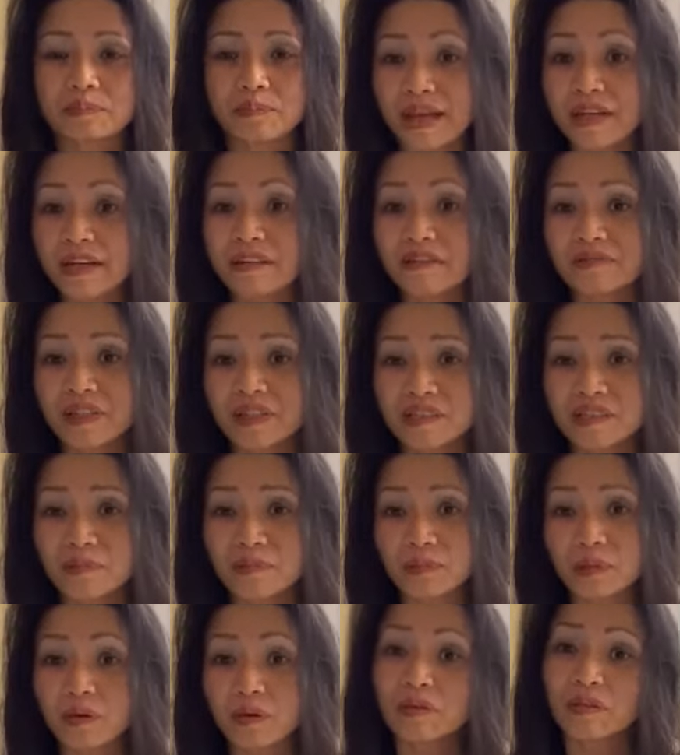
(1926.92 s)
benefits
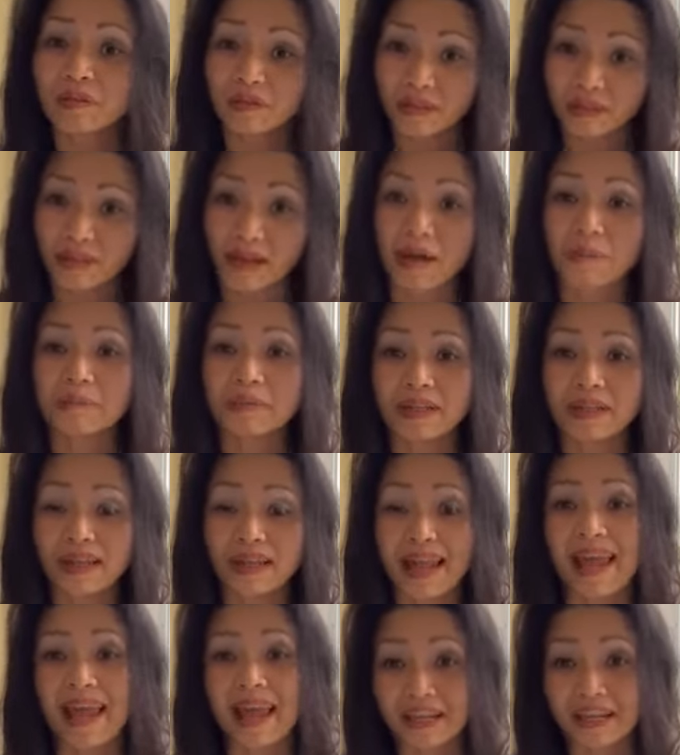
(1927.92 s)
both the
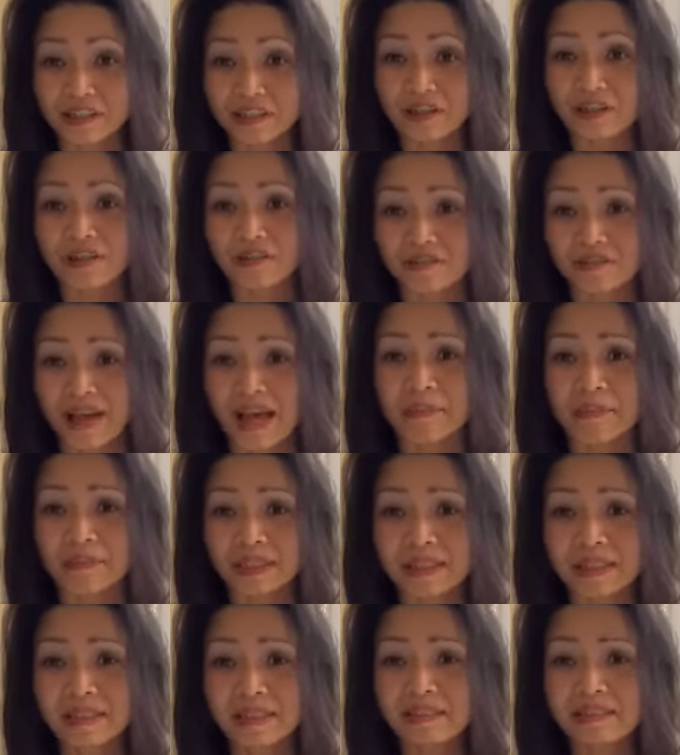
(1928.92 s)
company and our
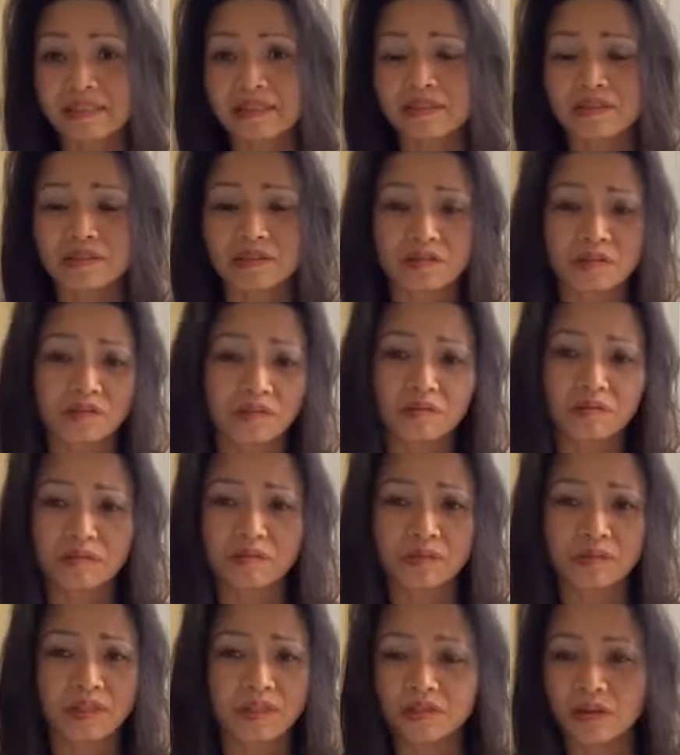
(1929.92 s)
families. And so
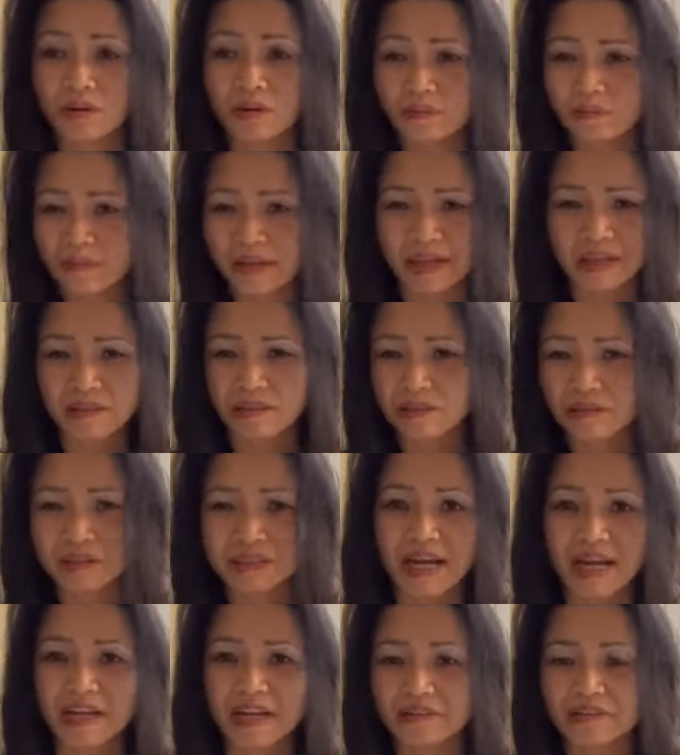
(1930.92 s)
we don't make those
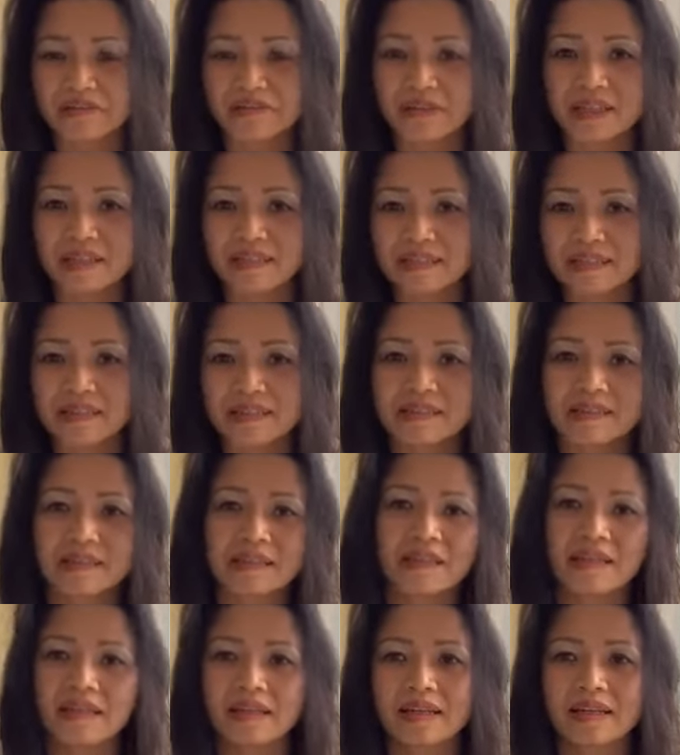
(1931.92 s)
sacrifices.
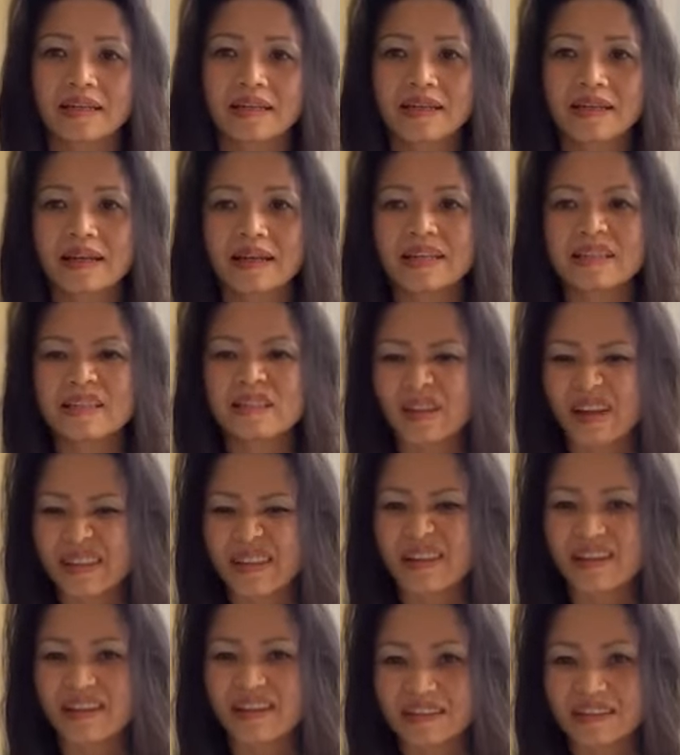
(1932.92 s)
And so I
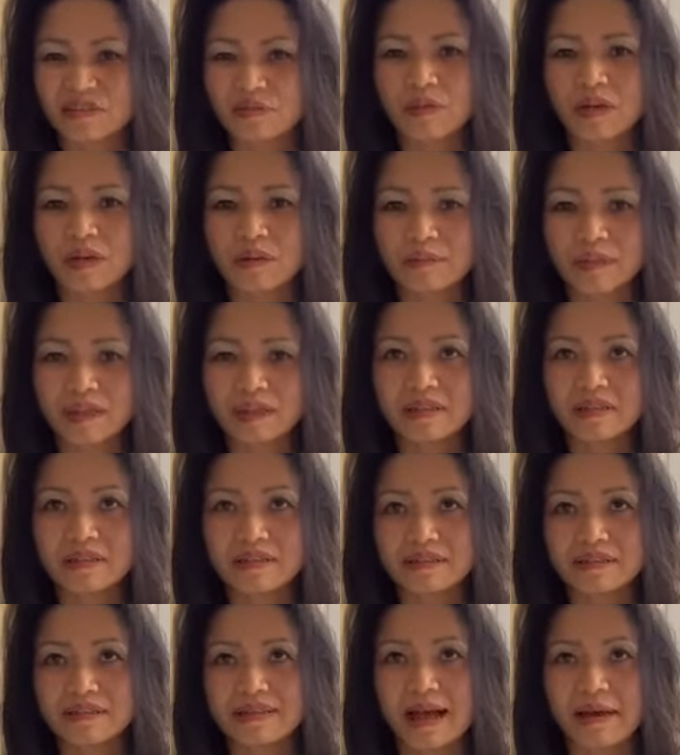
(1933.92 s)
think as women,
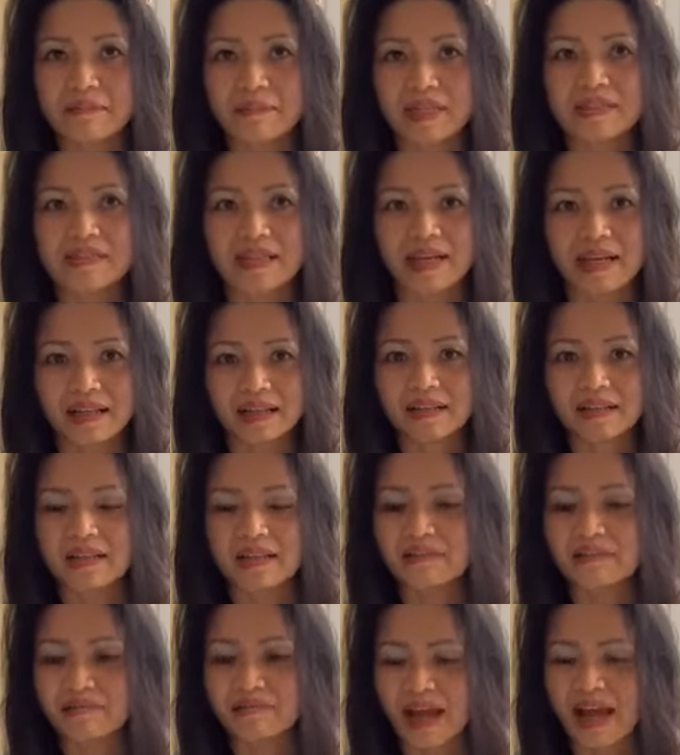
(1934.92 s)
it's that
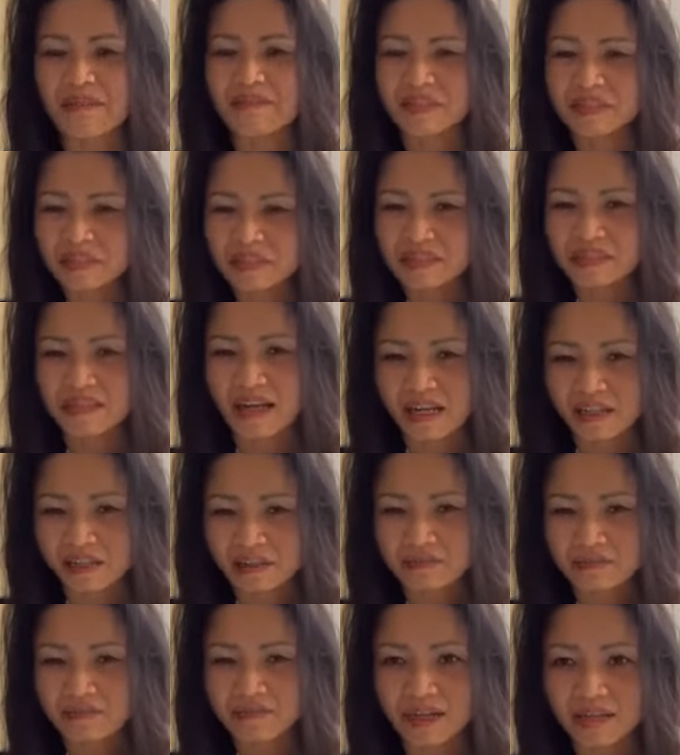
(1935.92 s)
mentality of having to
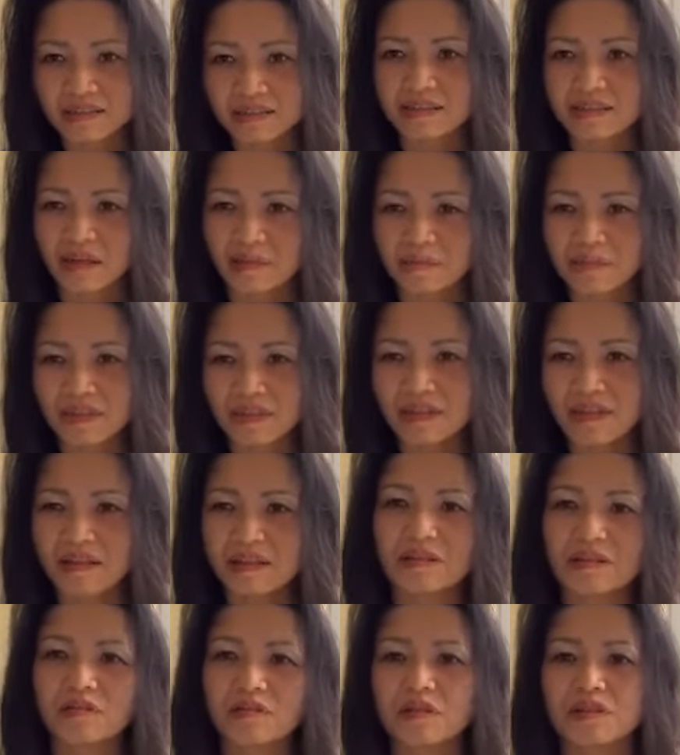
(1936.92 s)
sacrifice something
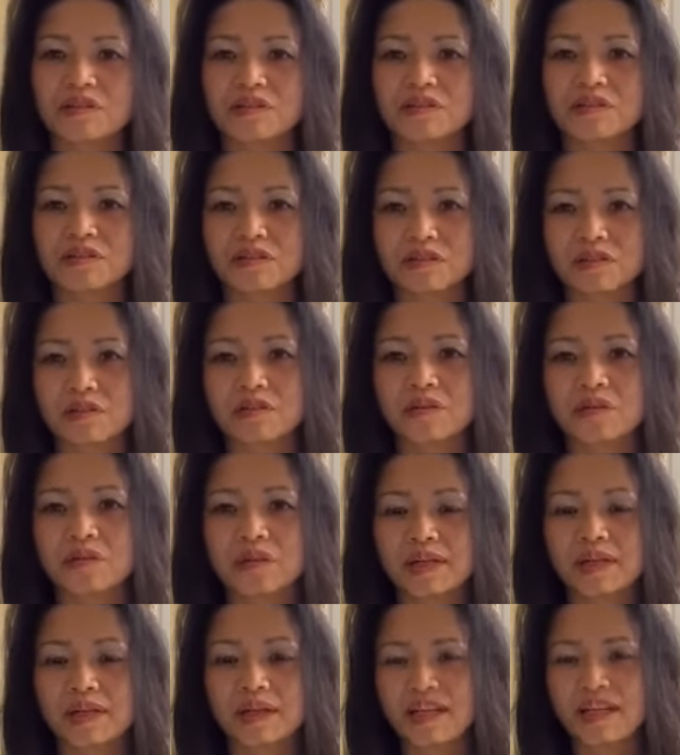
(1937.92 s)
in order to
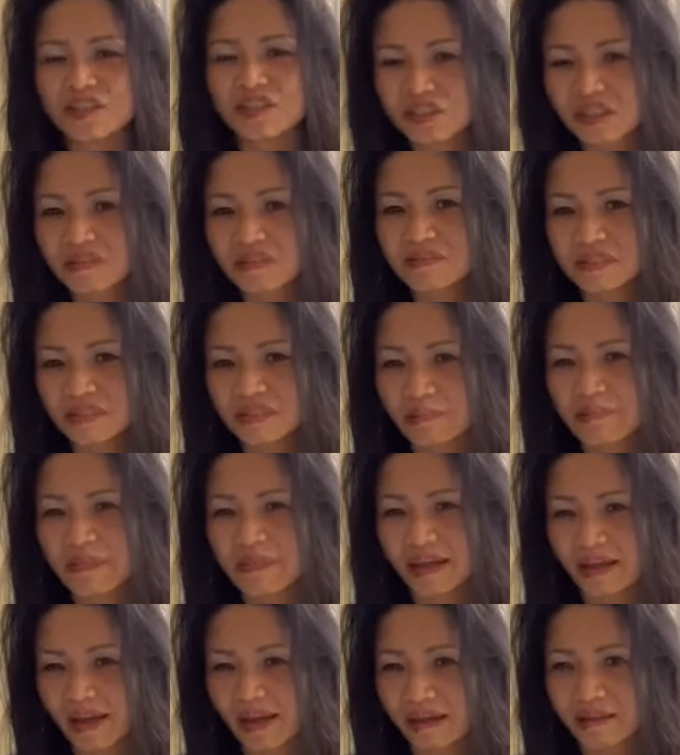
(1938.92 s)
achieve
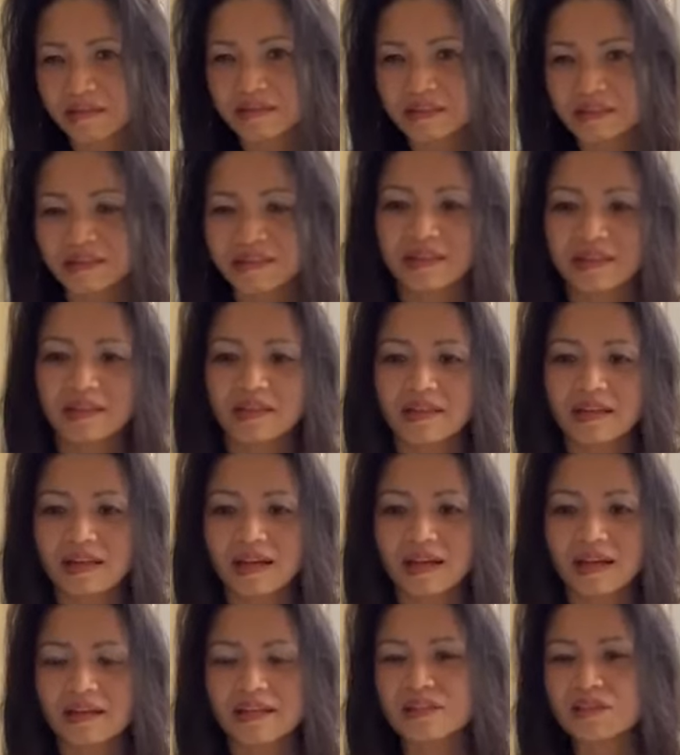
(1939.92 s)
something else
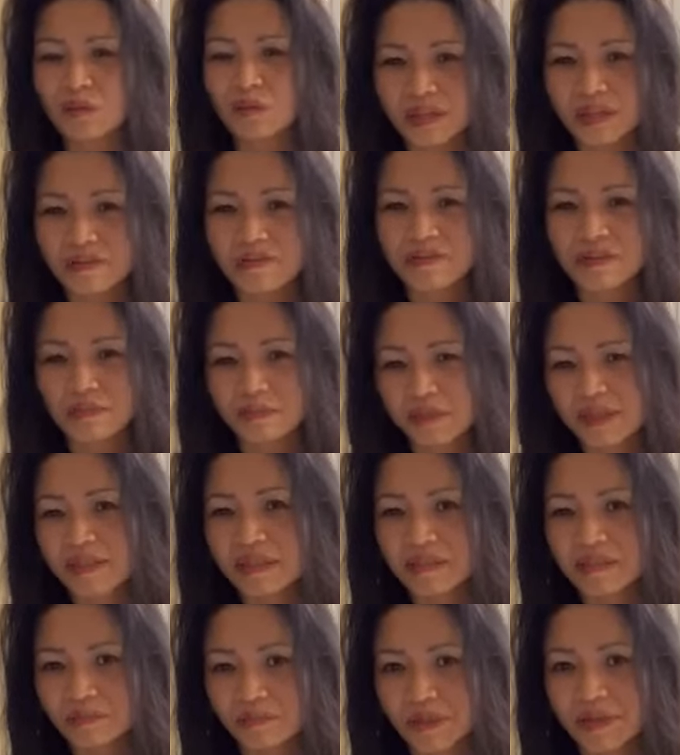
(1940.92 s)
uh, is one of the
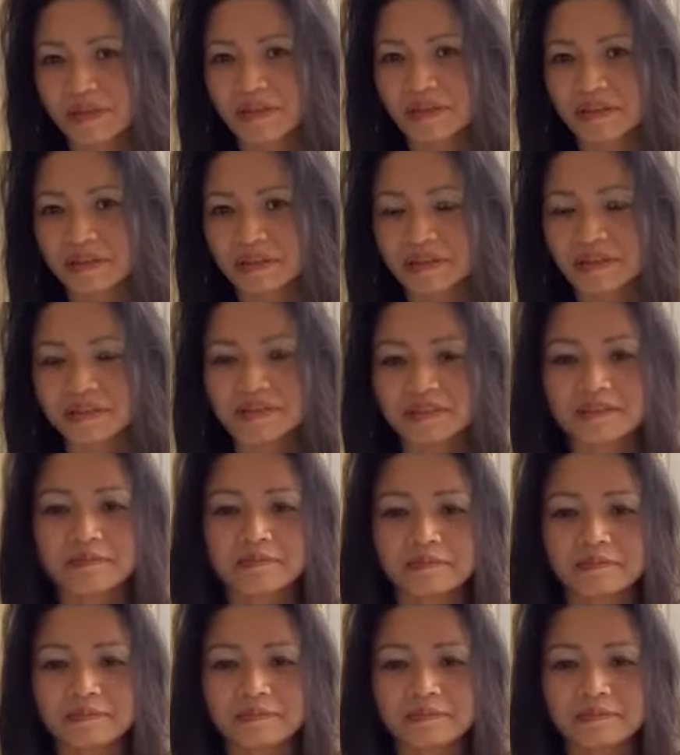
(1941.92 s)
biggest barriers.